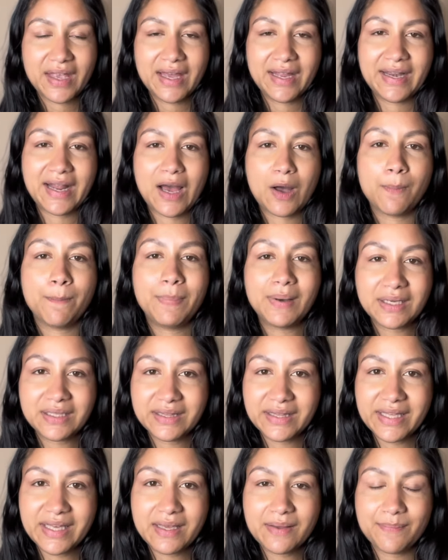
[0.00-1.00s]
Now,
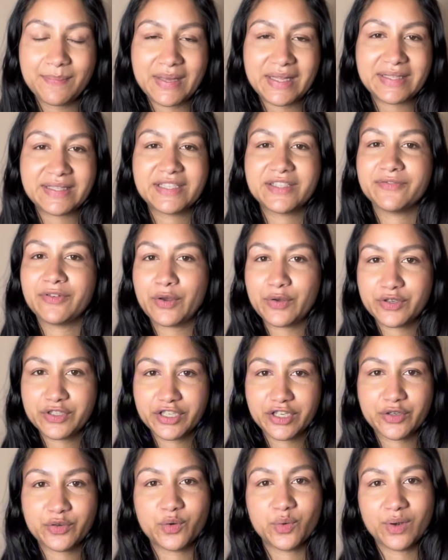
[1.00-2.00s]
Bhakti means
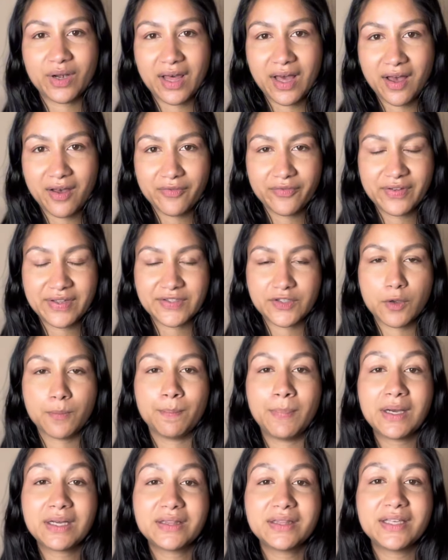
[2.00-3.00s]
devotion or love. And so
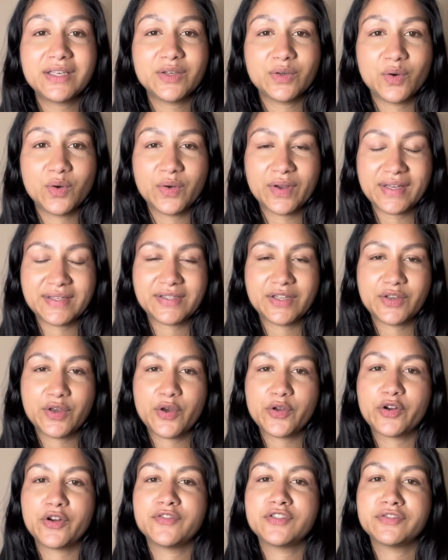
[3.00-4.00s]
Bhakti Yoga is the
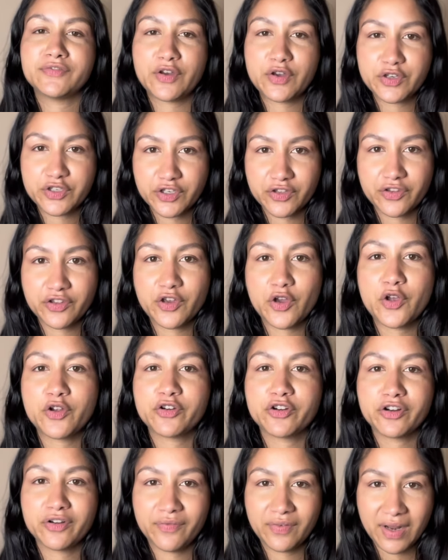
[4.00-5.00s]
yoga of devotion, the
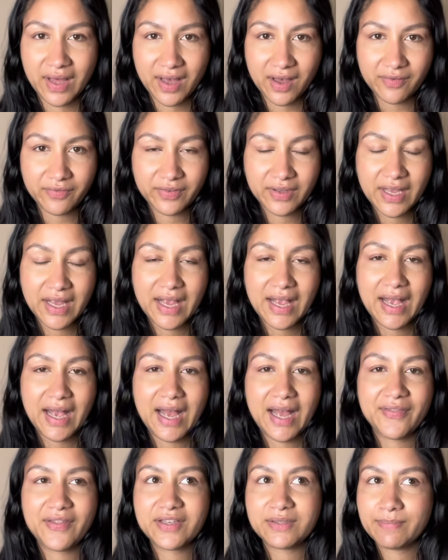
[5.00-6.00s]
yoga of love.
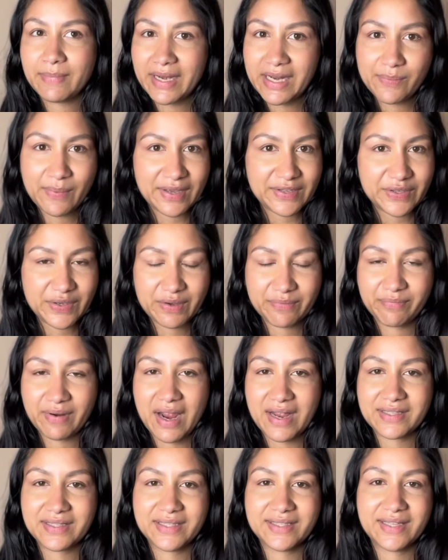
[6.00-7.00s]
And there's many ways you can
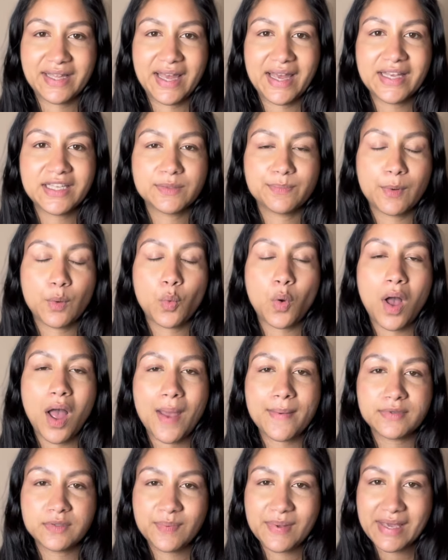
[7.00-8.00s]
practice this, but what
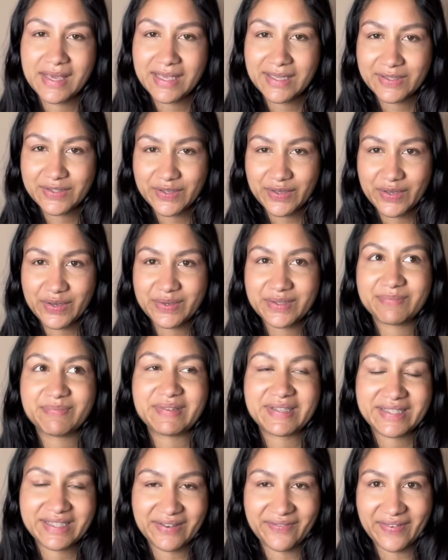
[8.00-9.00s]
I'm speaking to
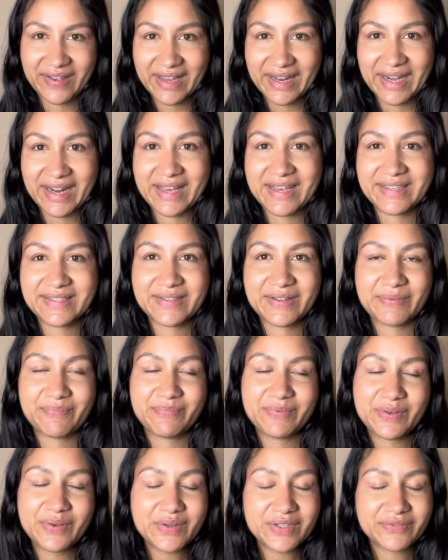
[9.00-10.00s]
specifically is the
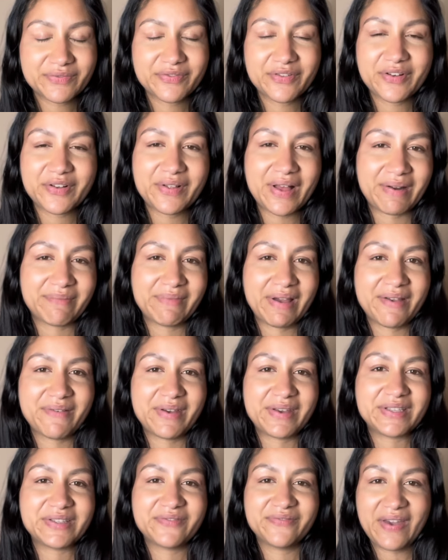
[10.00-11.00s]
beautiful and my
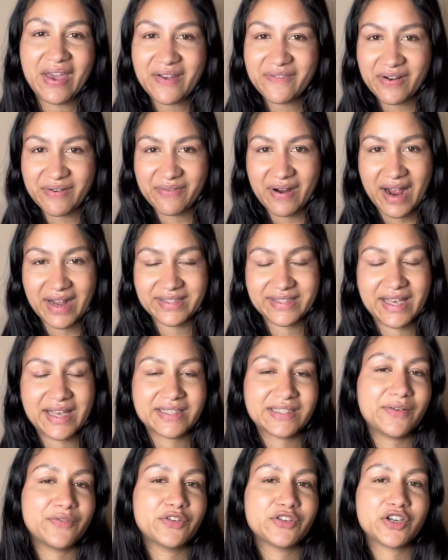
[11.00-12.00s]
most favorite
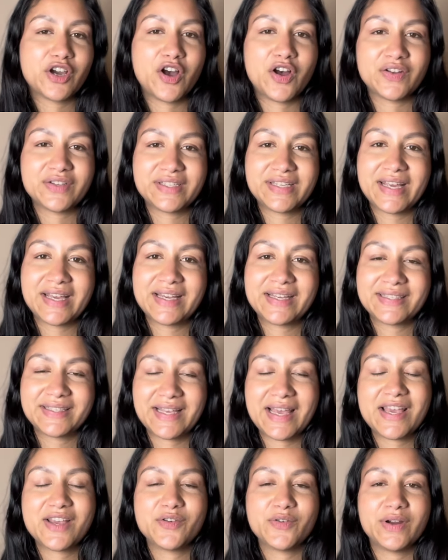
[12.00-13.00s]
practice of chanting
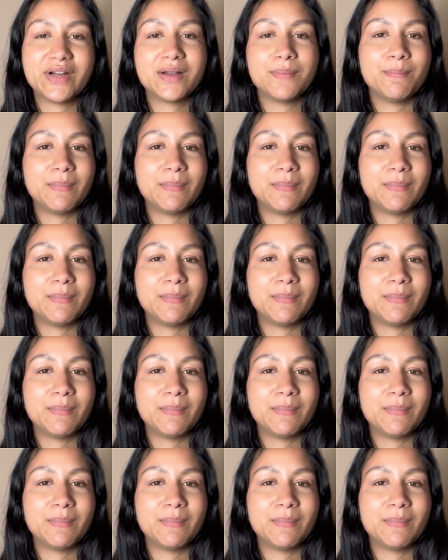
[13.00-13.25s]
sacred